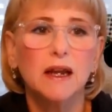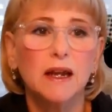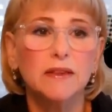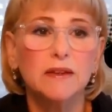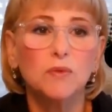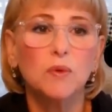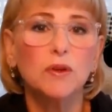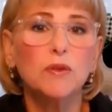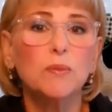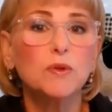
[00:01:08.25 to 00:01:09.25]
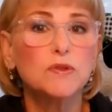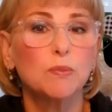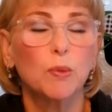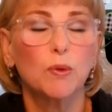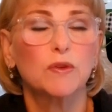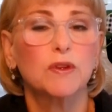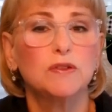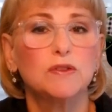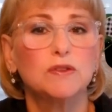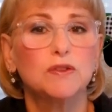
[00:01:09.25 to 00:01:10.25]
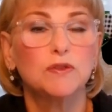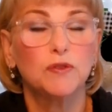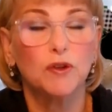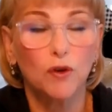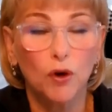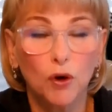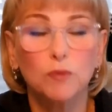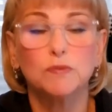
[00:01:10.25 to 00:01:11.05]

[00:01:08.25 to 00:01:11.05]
And then one of the most important things you can do for your home